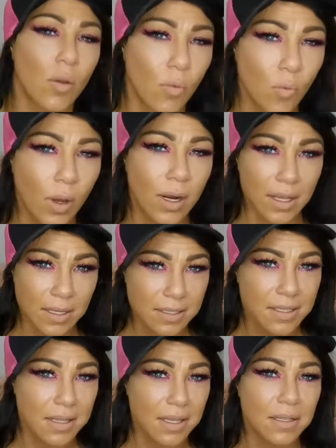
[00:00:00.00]
What
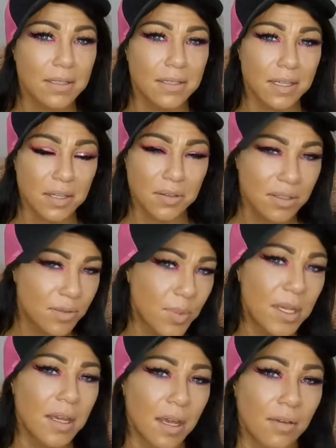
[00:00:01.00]
is this that you
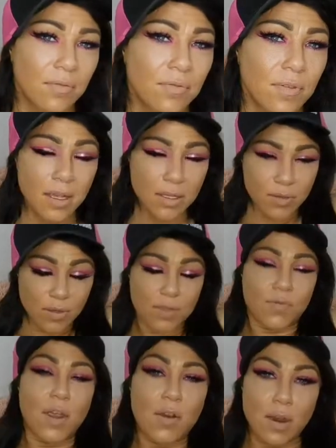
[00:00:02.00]
speak of? So I
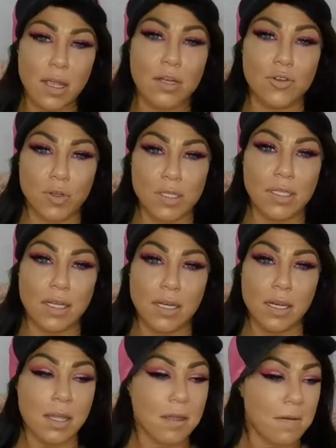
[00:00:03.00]
was very
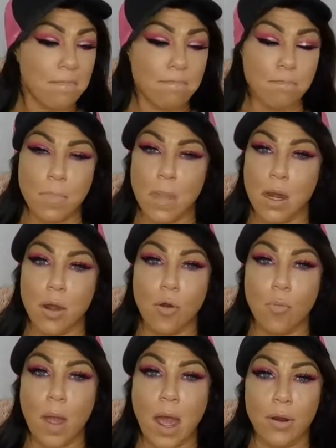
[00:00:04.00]
interested.
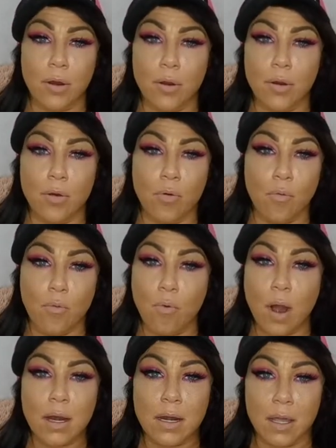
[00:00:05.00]
No matter
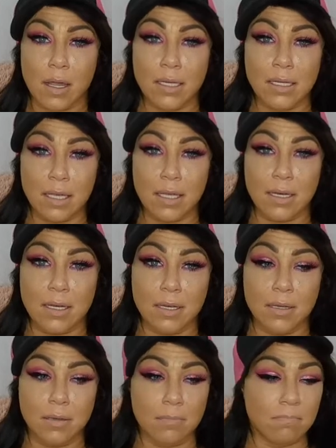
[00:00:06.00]
what I did,
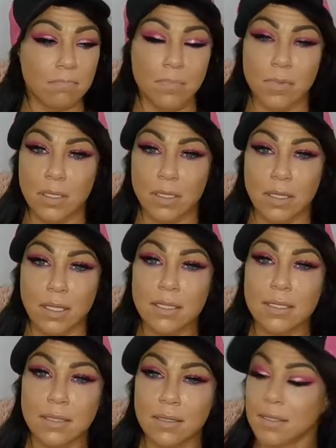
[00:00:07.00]

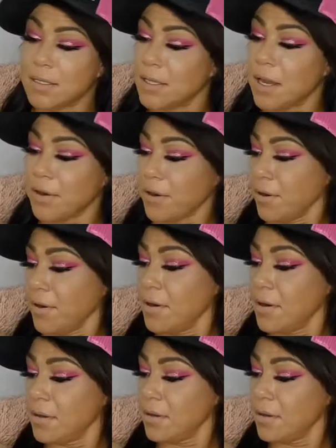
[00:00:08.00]
this little sucker,